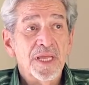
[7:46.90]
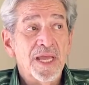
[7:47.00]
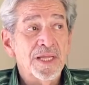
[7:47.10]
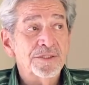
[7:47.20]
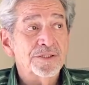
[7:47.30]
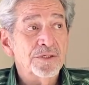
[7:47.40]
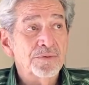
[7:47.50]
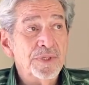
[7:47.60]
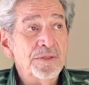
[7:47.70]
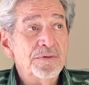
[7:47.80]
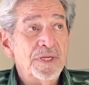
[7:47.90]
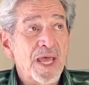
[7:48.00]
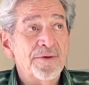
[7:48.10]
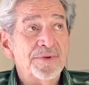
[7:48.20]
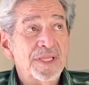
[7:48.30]
And so we would
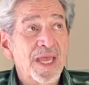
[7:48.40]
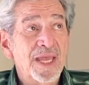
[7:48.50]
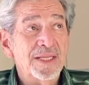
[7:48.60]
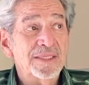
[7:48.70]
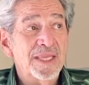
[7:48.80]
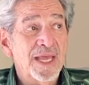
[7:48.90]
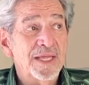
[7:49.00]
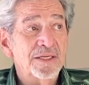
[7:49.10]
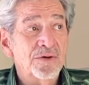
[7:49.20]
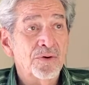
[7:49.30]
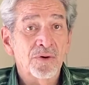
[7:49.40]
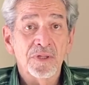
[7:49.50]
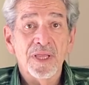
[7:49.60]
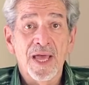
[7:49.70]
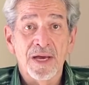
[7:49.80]
advocate that
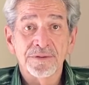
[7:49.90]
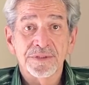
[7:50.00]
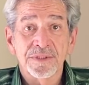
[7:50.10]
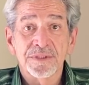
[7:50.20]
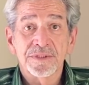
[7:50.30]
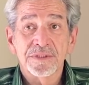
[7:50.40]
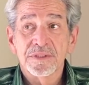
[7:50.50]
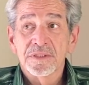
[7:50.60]
all houses,